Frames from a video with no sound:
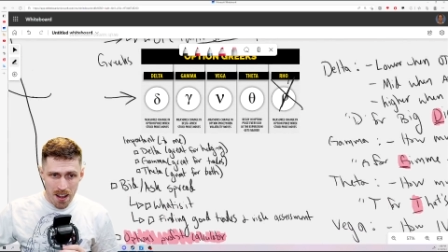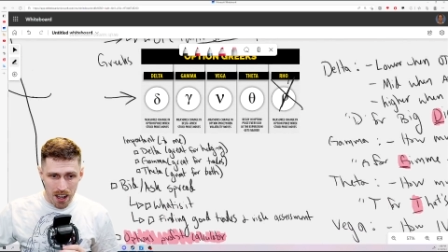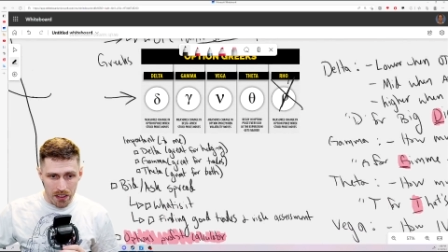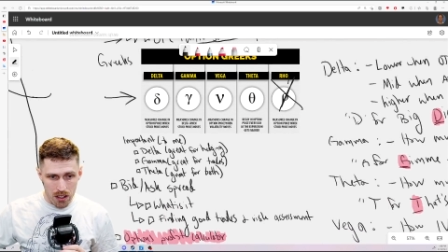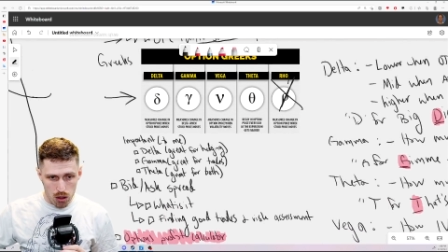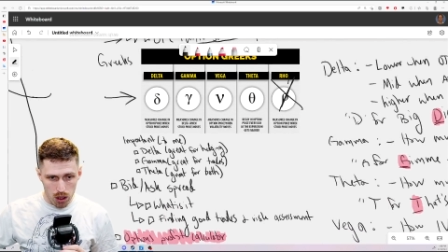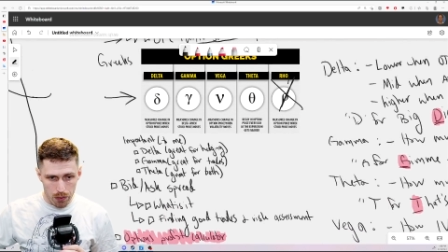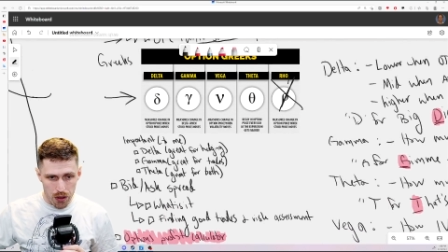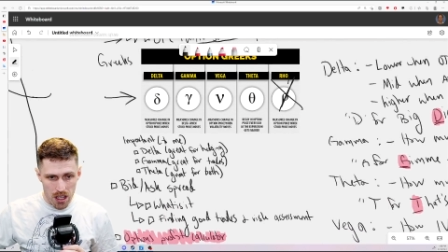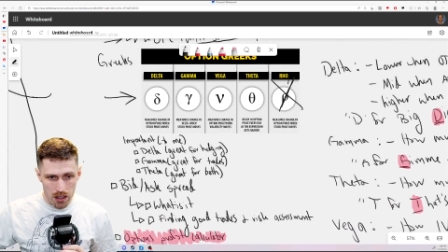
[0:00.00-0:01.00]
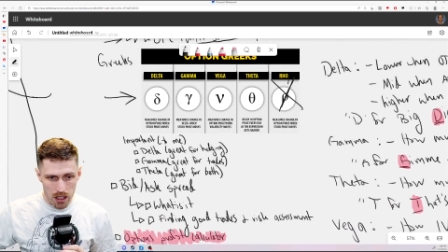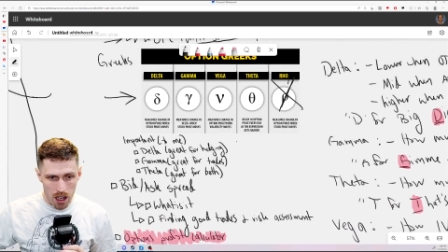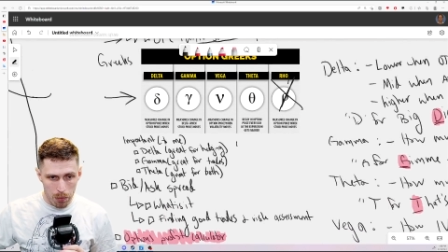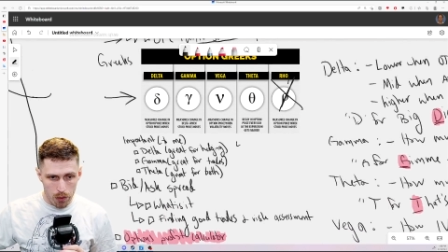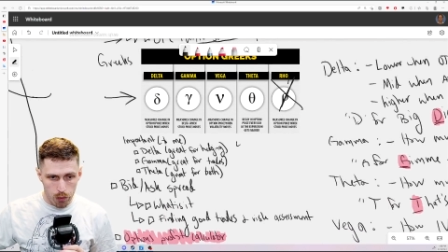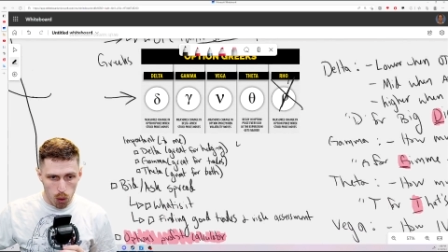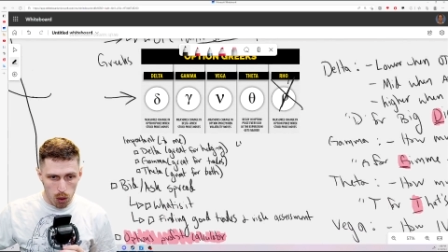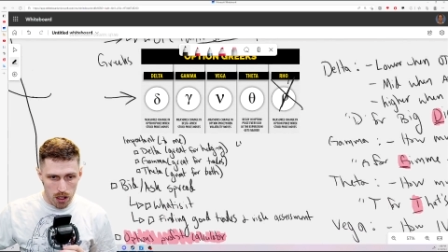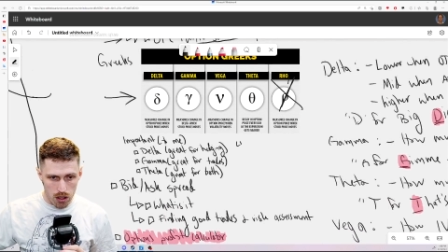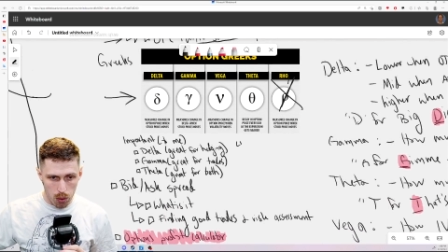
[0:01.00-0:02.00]
And then sort of the number
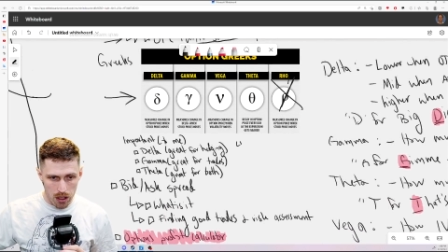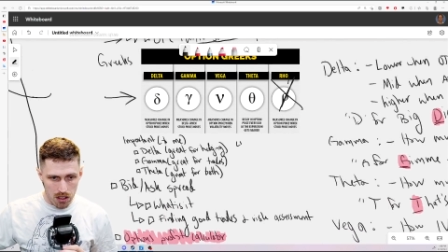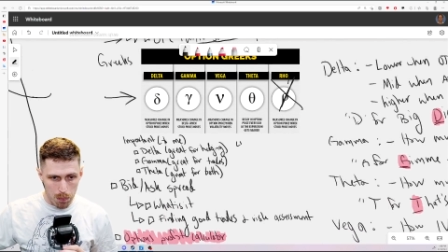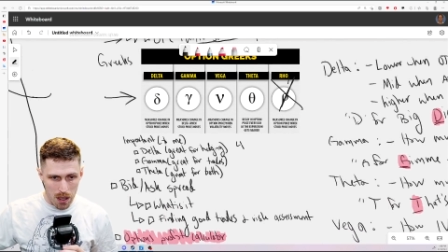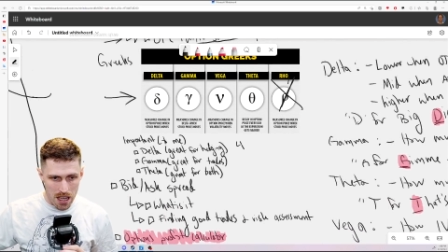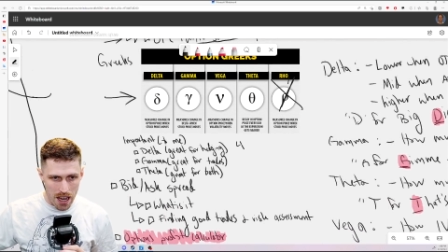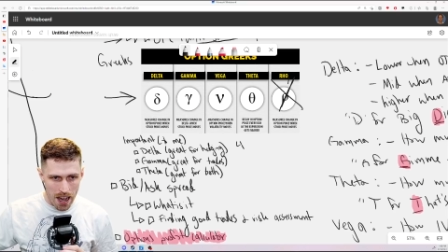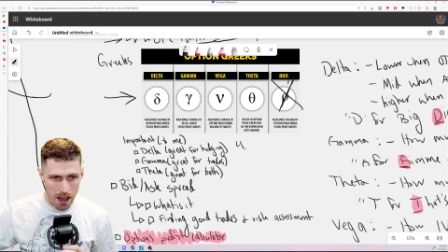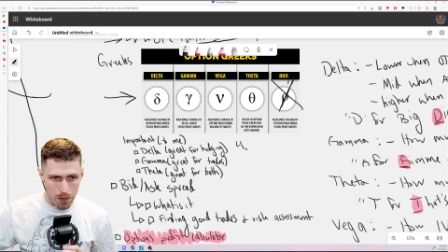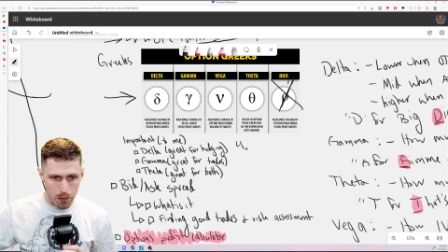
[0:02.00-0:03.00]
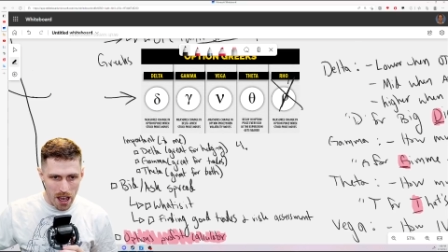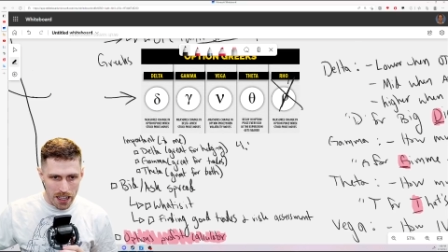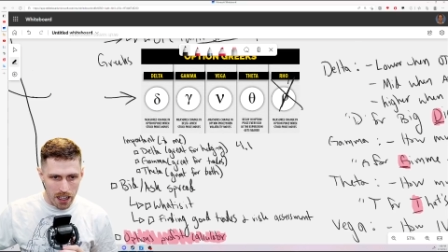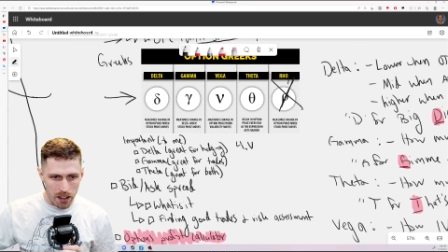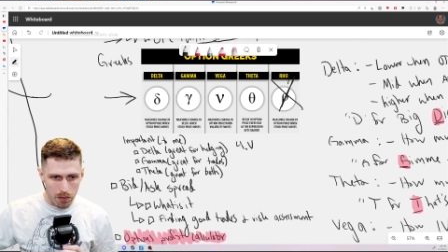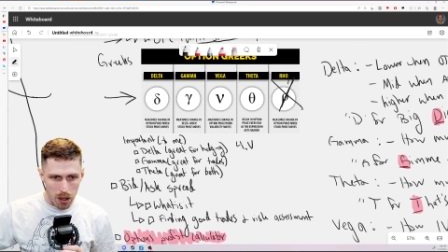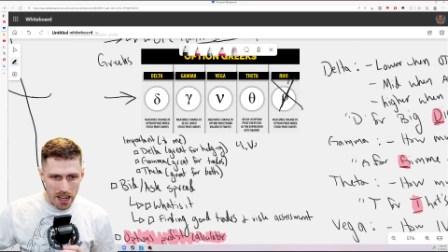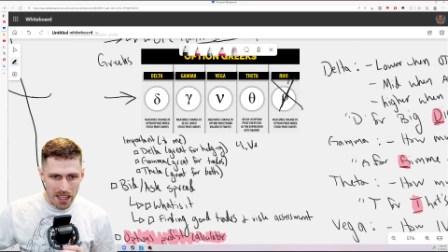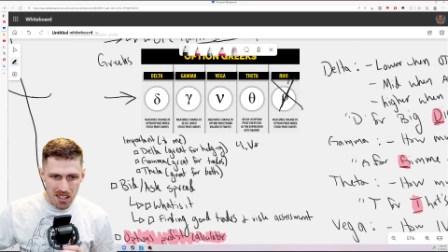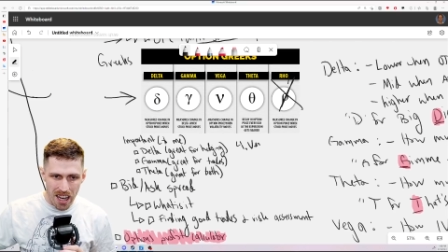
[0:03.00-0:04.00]
4 is going to be Vega,
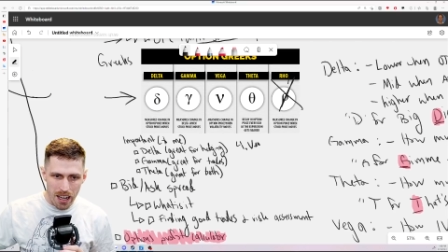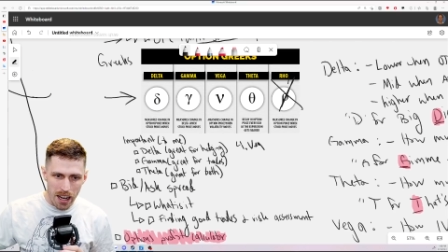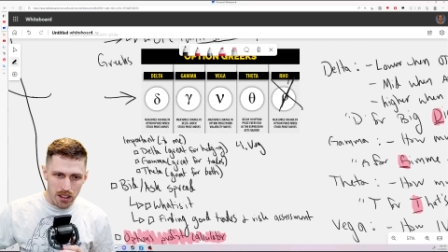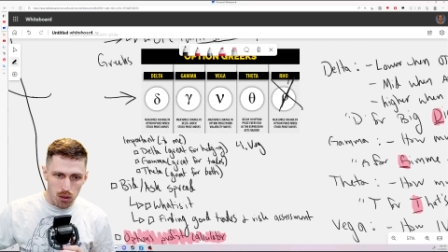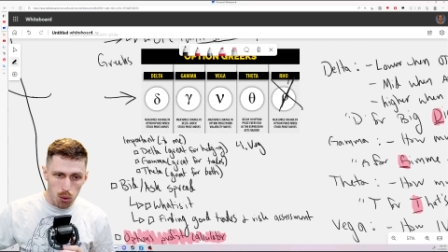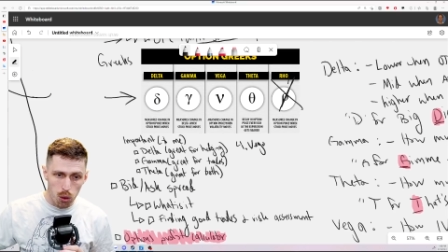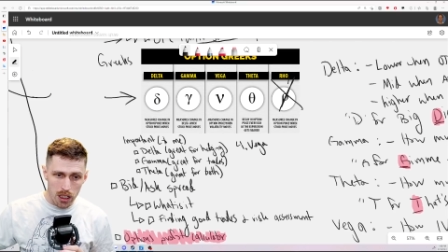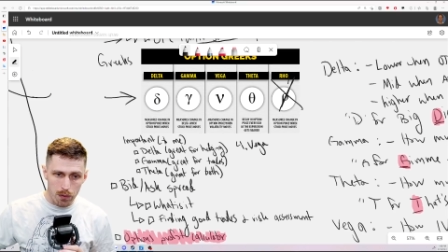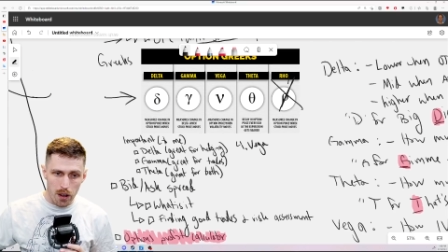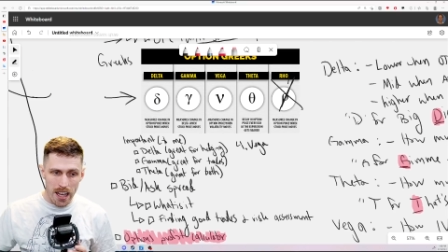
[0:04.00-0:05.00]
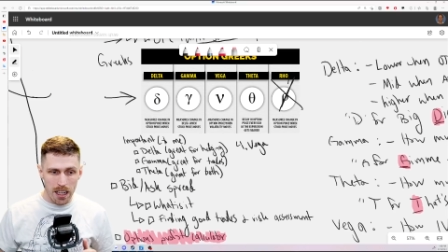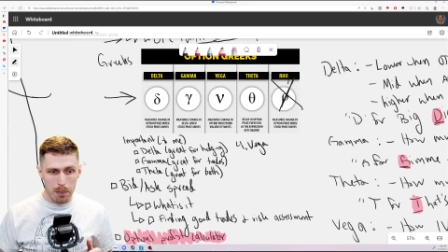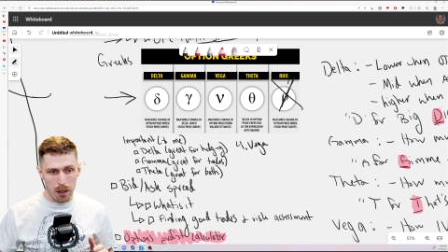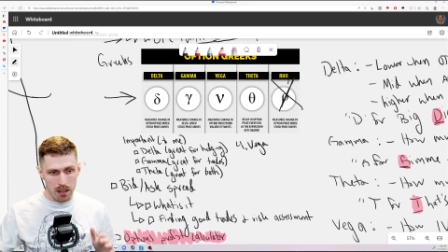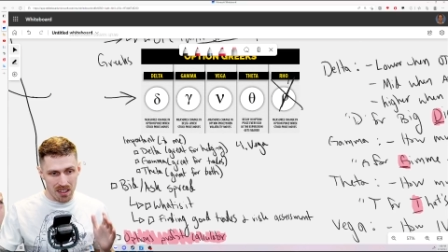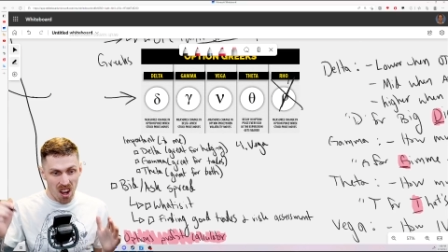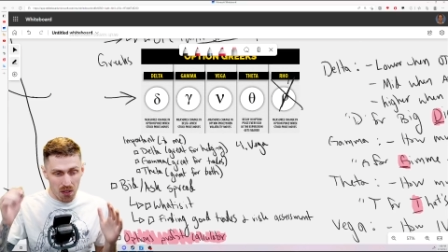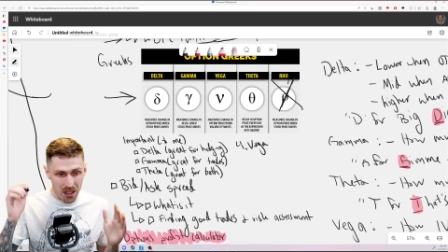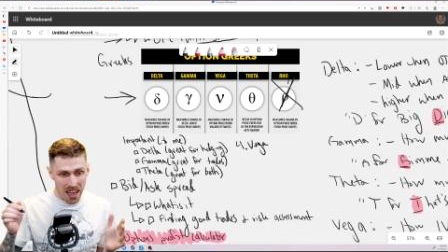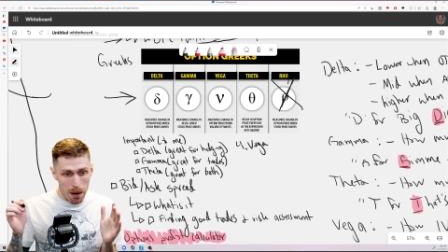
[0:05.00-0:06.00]
right? I do look at Vega, but
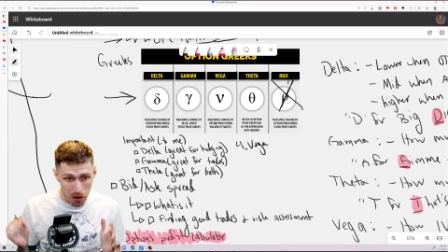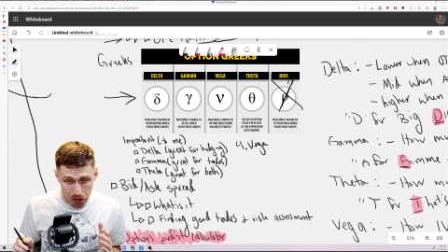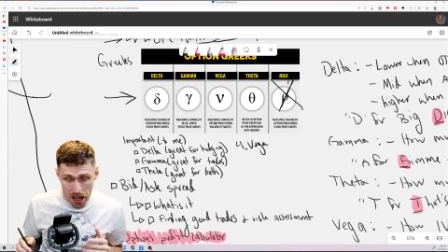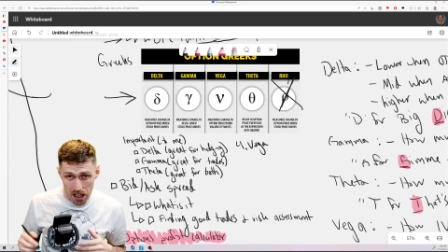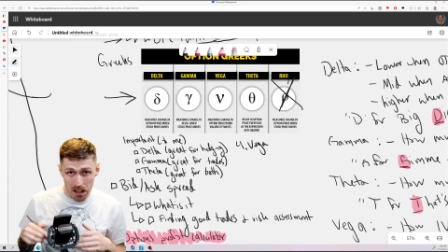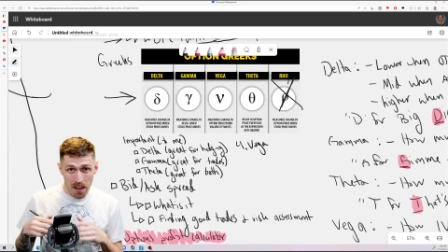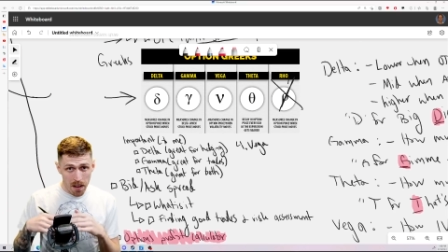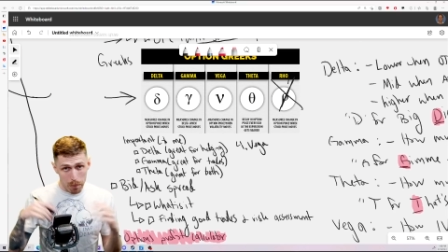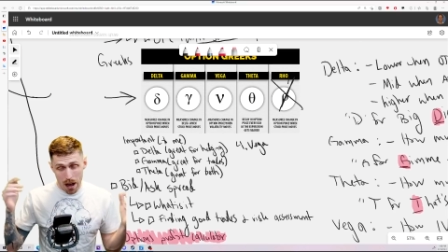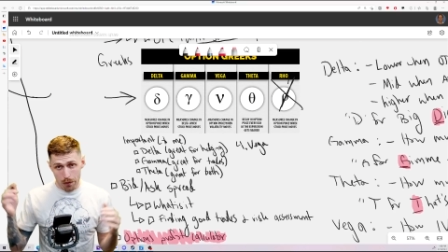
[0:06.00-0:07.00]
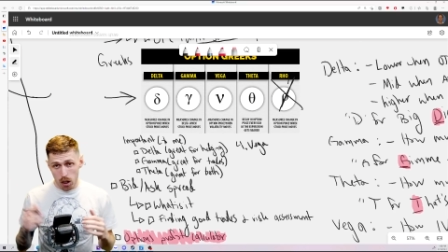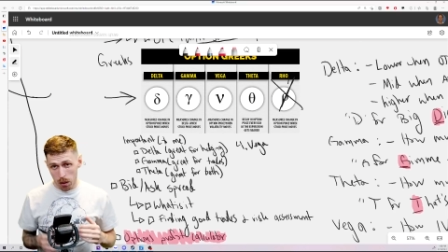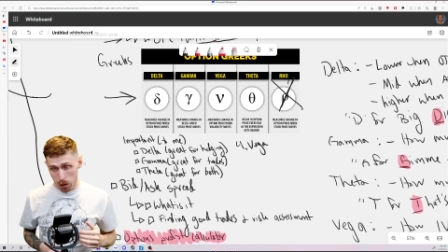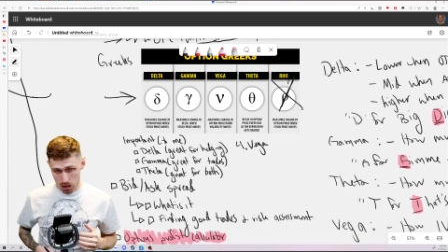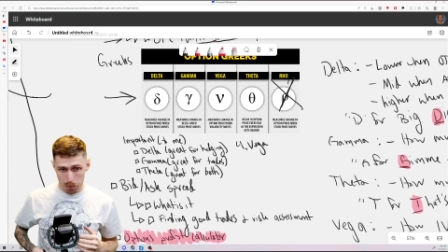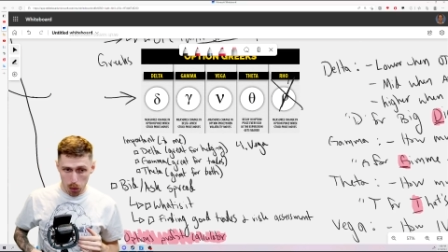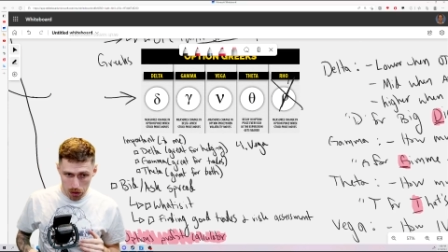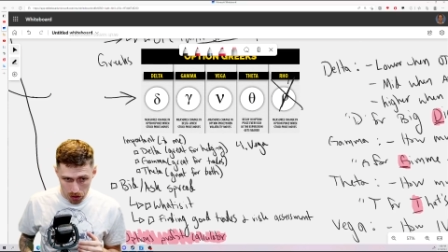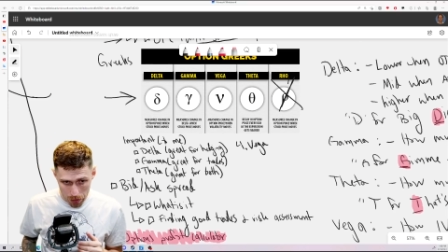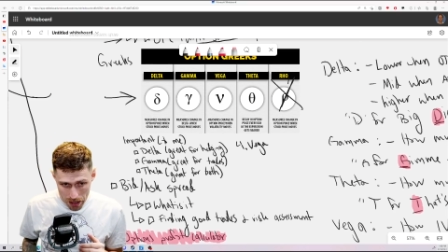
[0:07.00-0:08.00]
Delta, Gamma, Theta, by far the most
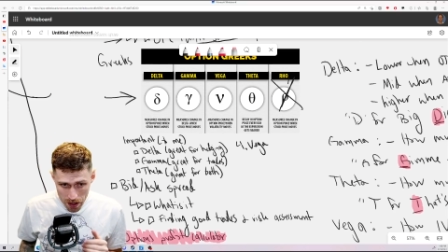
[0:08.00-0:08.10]
important to me.